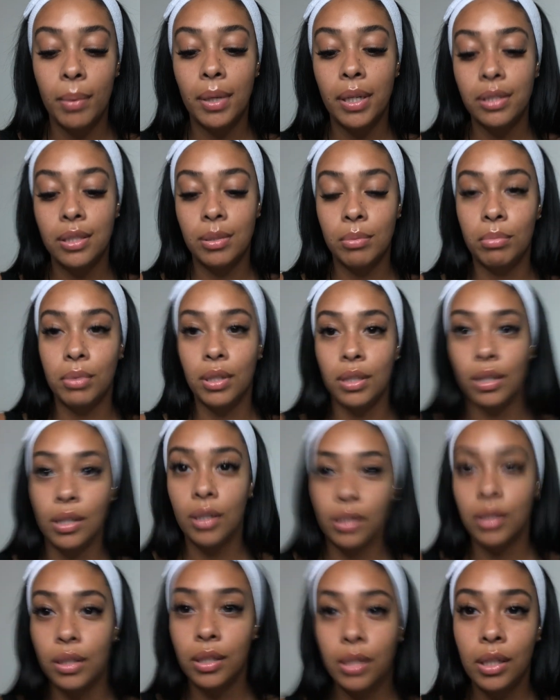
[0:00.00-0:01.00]
I should bring it out
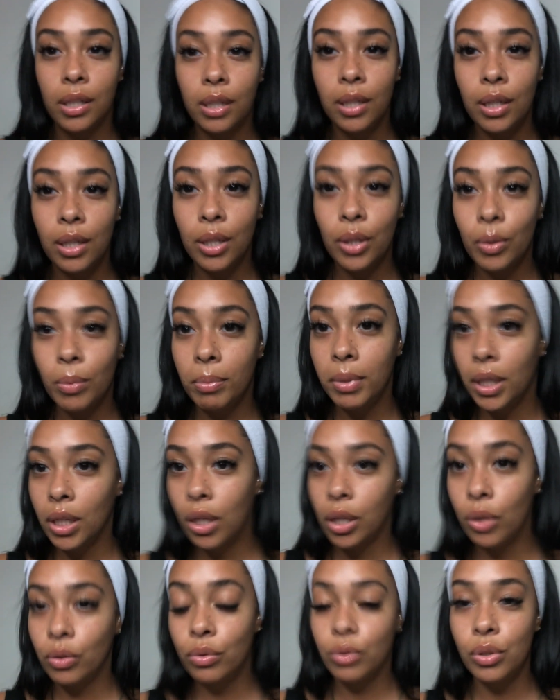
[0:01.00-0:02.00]
a little bit
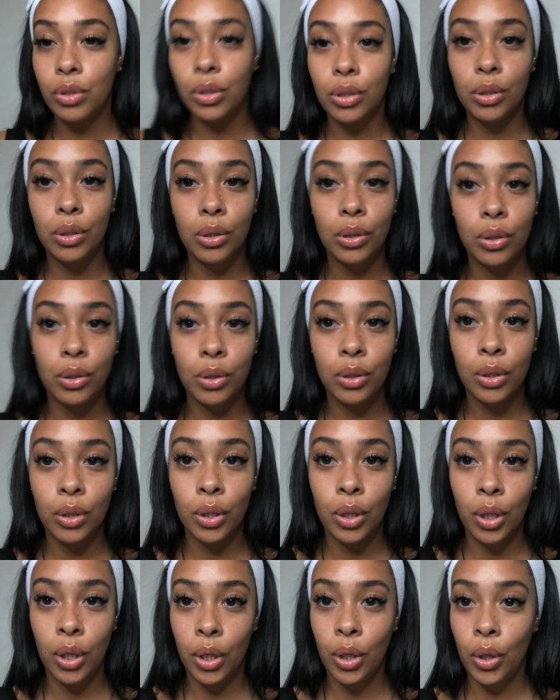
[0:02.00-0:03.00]
closer.
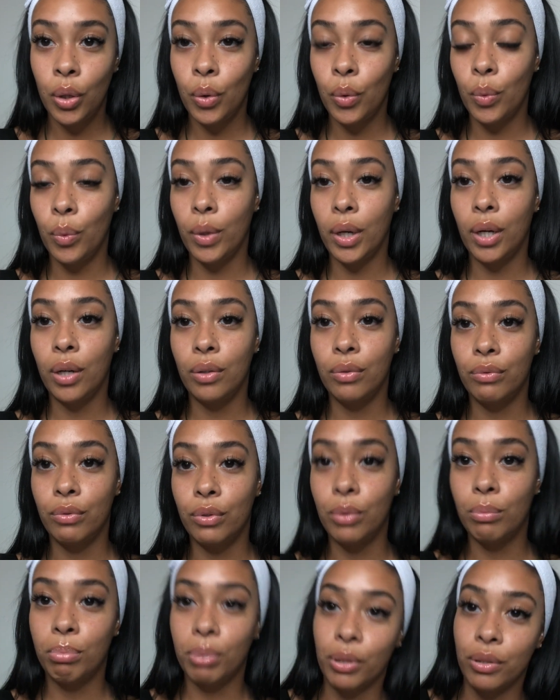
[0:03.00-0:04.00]
Wow, real
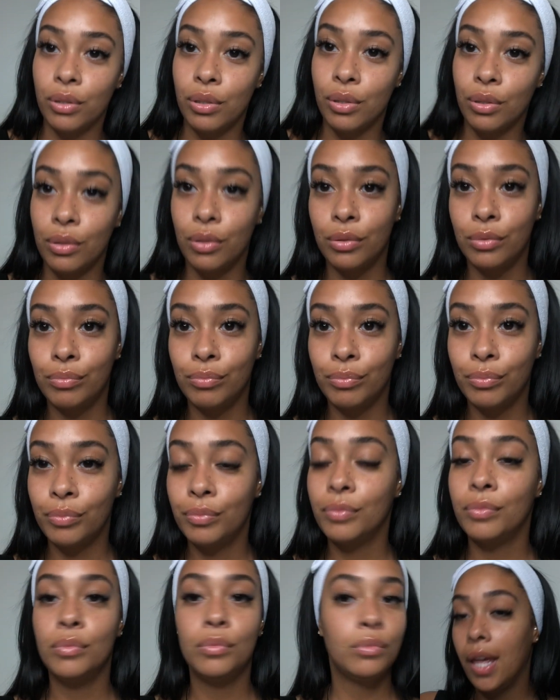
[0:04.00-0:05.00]
personal.
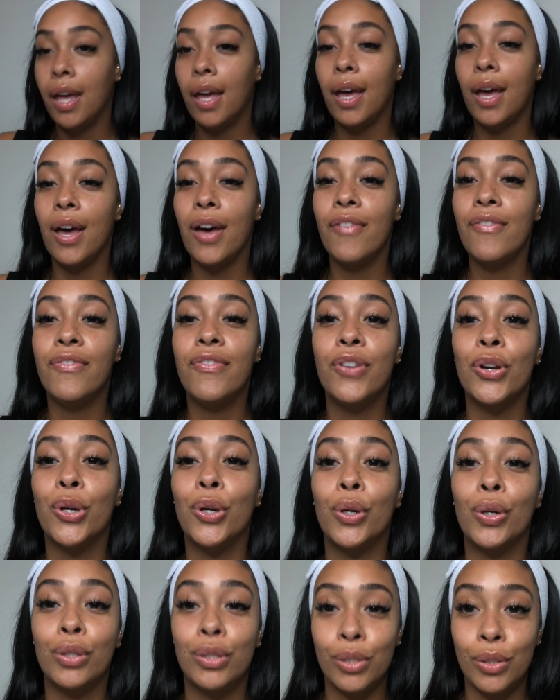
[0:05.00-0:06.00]

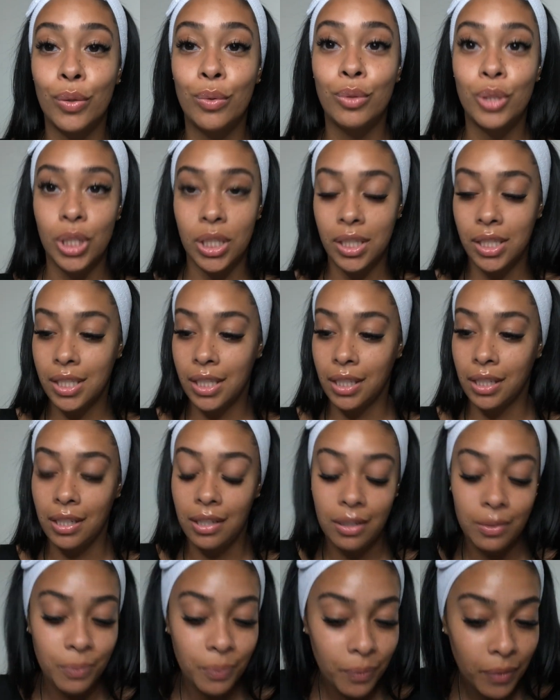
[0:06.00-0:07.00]
Ever so gently,
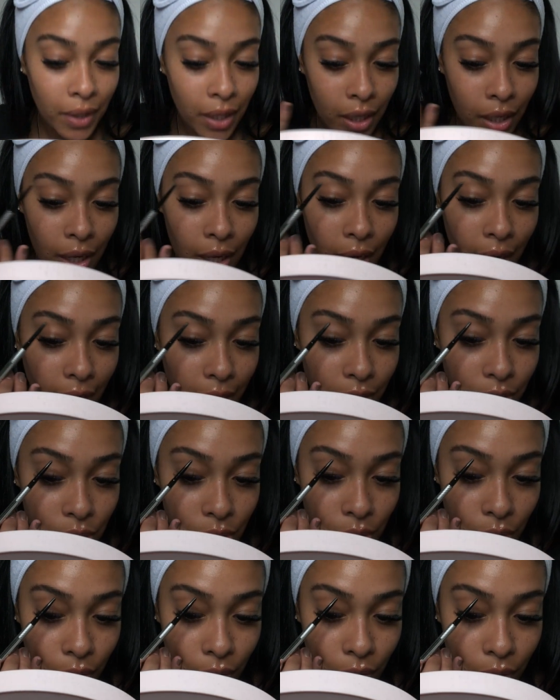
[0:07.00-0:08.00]
I
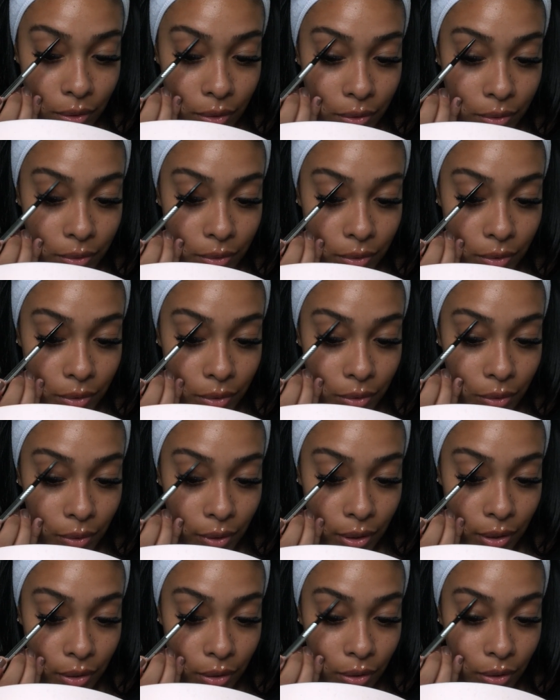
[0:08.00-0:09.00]
start going
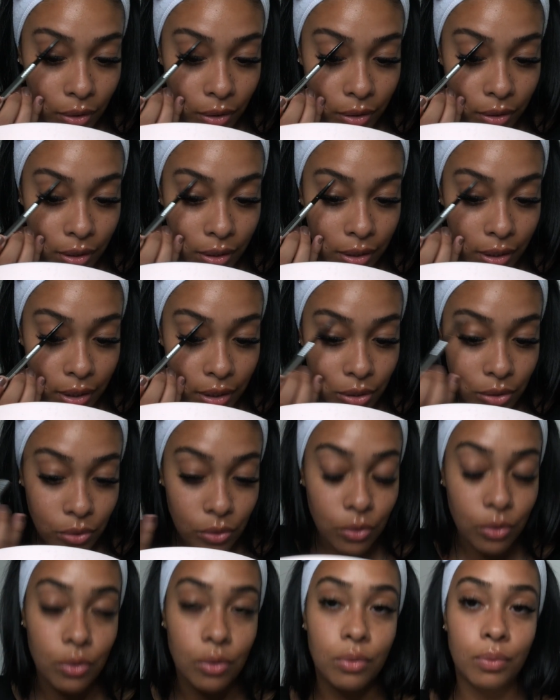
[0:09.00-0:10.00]
along the
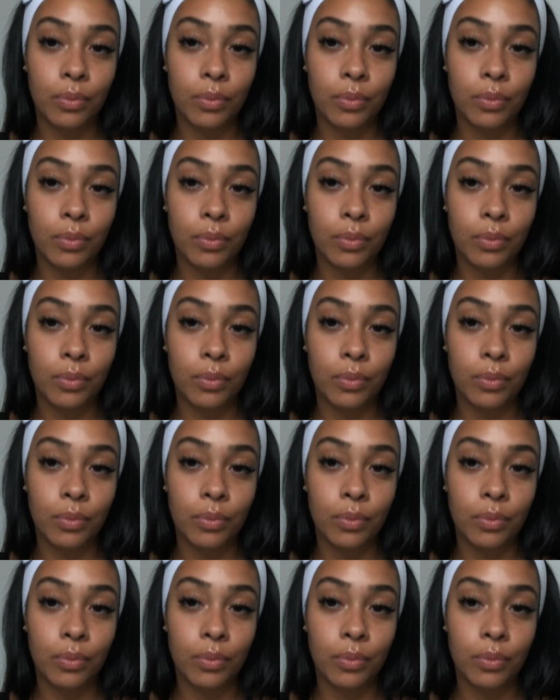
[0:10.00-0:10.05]
natural